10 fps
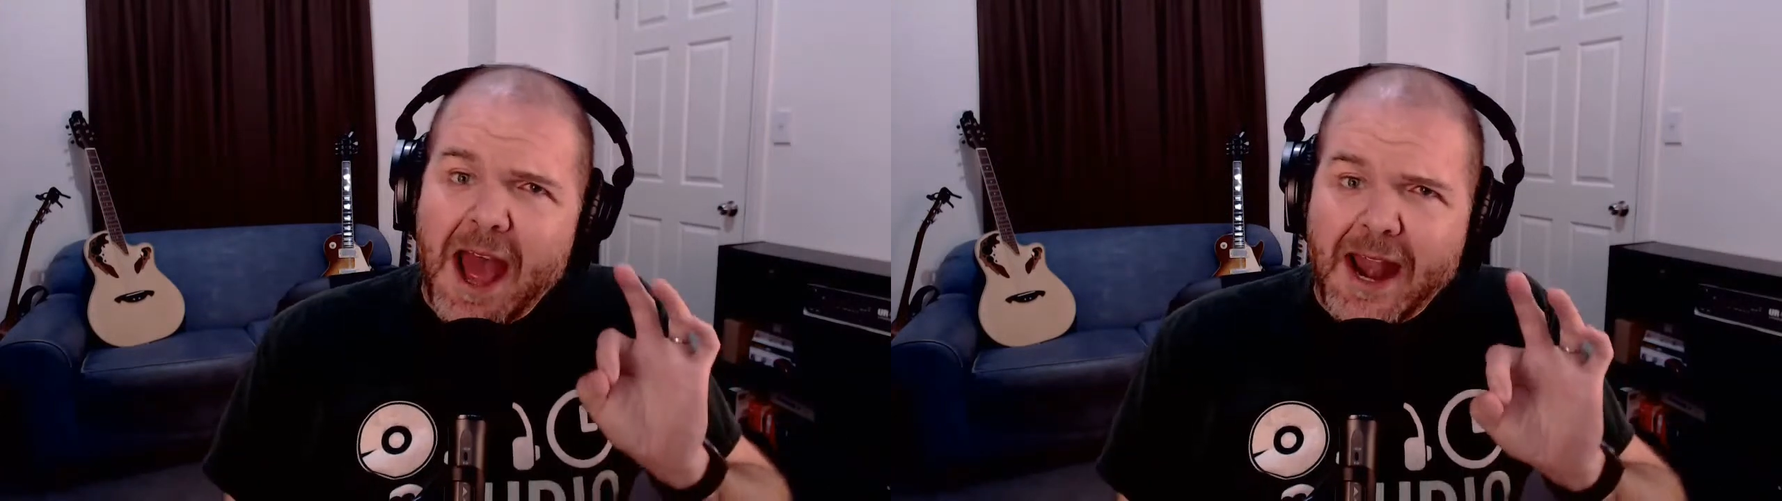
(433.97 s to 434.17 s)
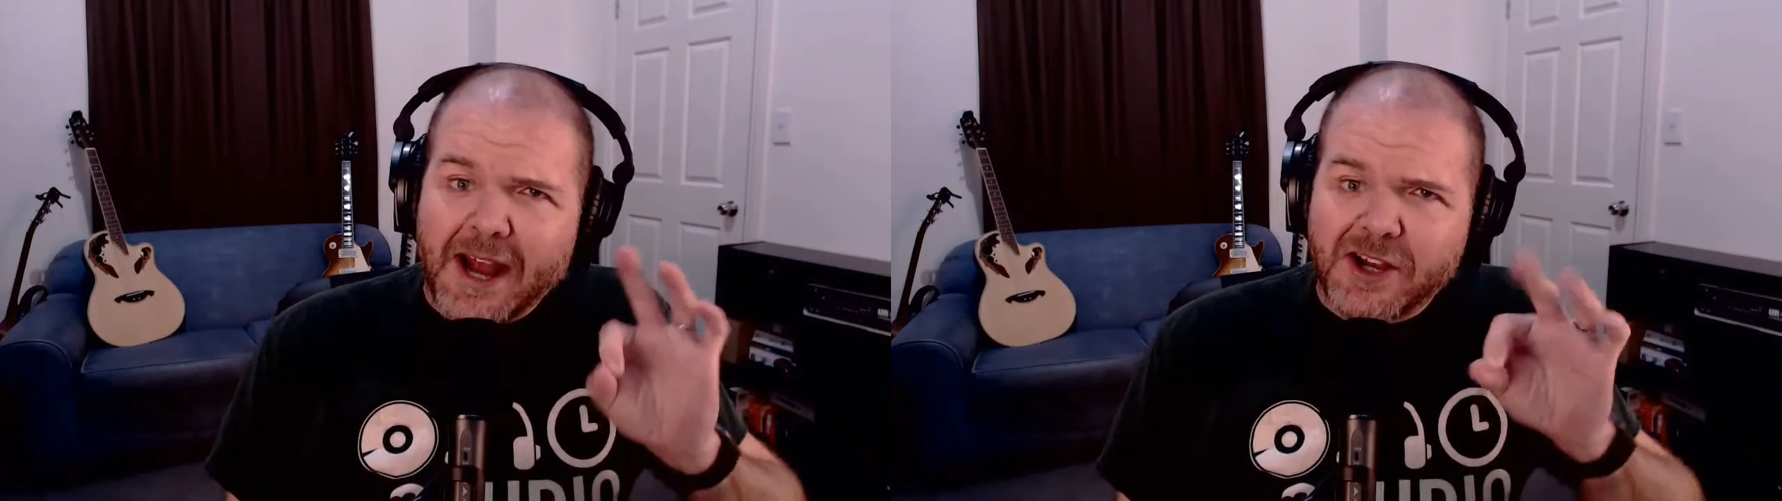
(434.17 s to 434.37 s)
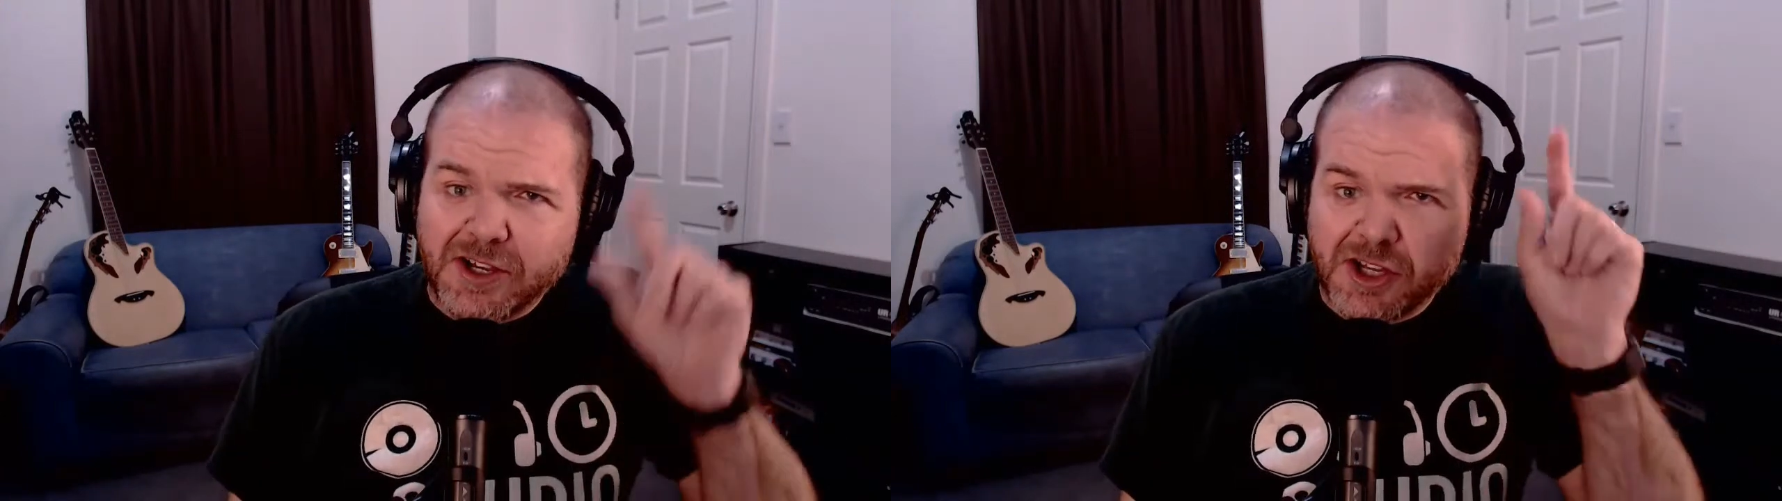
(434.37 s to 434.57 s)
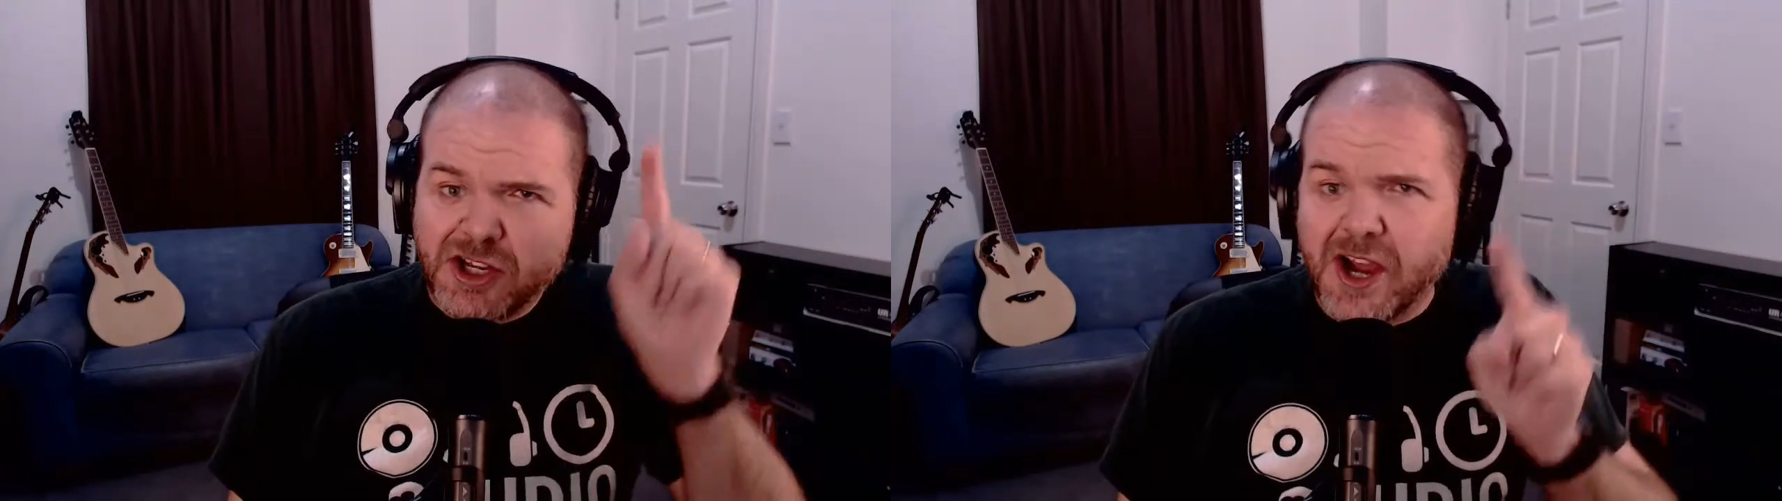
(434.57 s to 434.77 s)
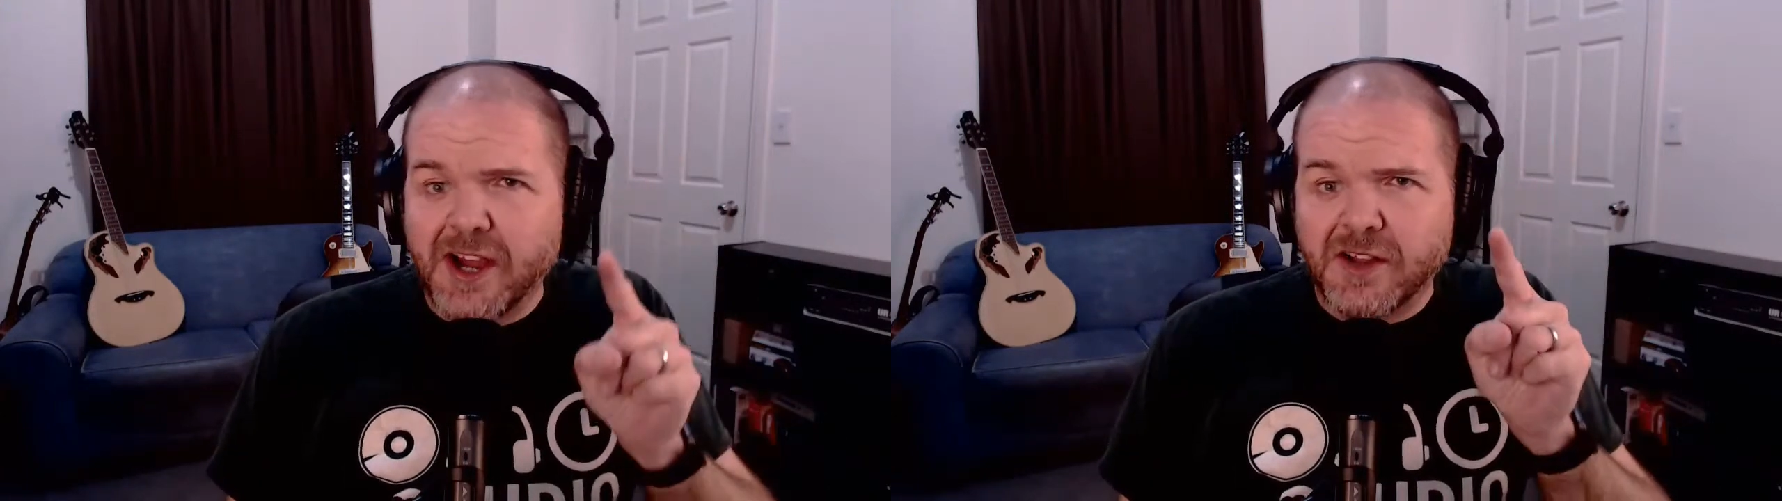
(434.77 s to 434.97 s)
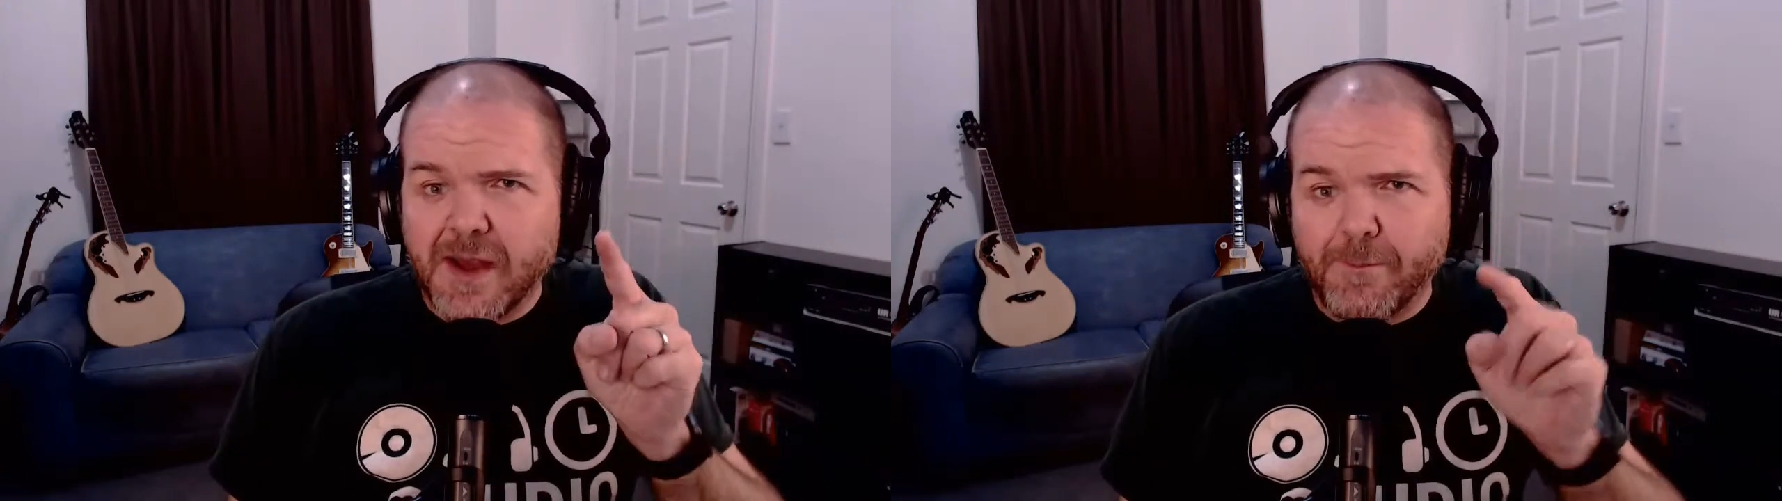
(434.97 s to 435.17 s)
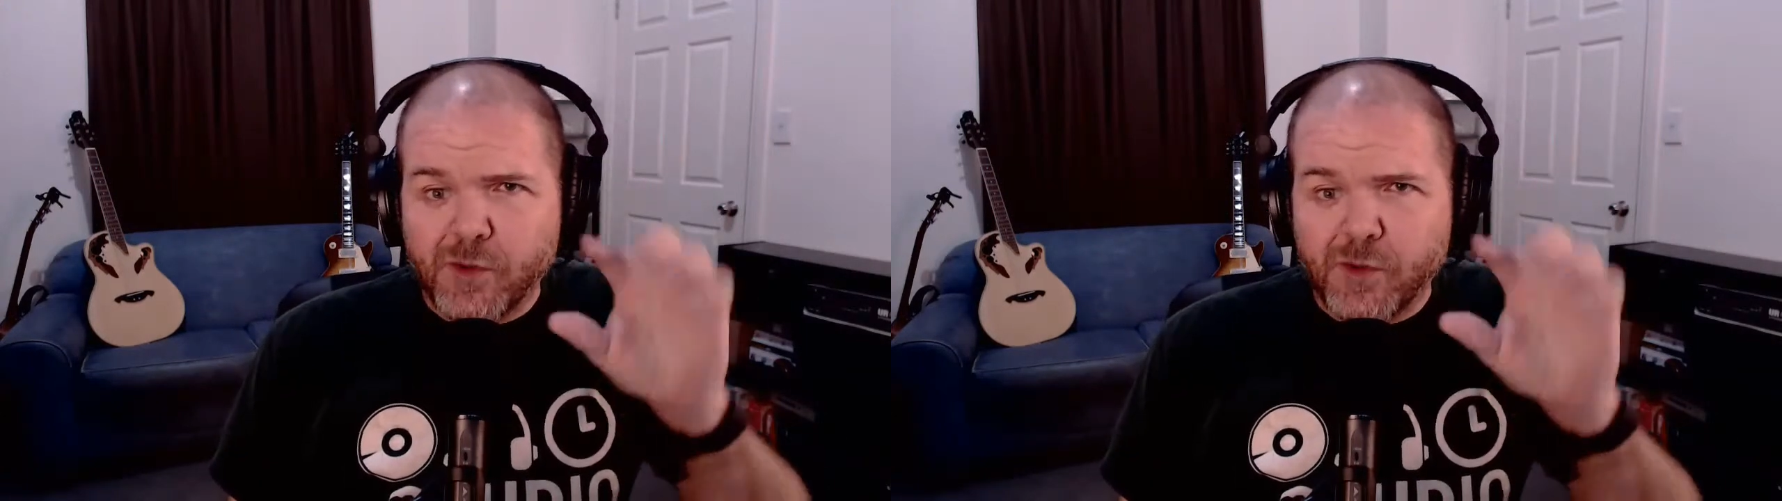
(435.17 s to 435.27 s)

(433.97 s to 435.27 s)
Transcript: and actually just change that.